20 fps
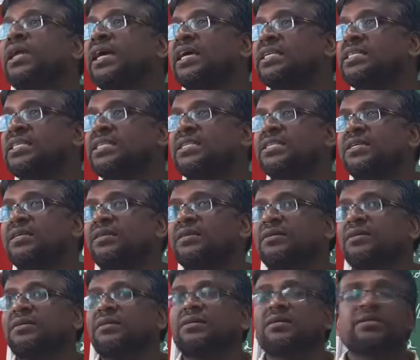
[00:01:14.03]
is
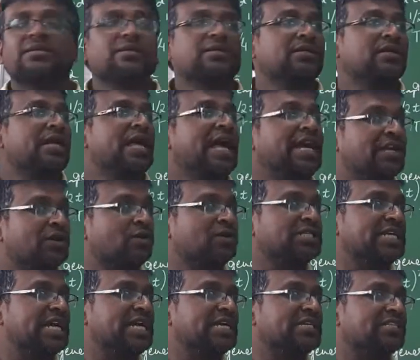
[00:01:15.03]

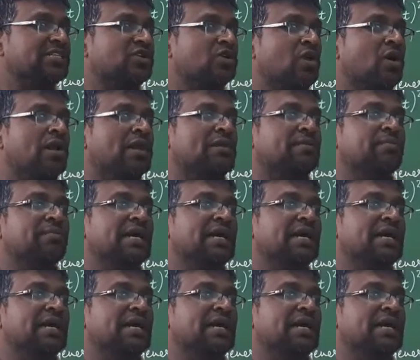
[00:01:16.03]
heterozygous tall.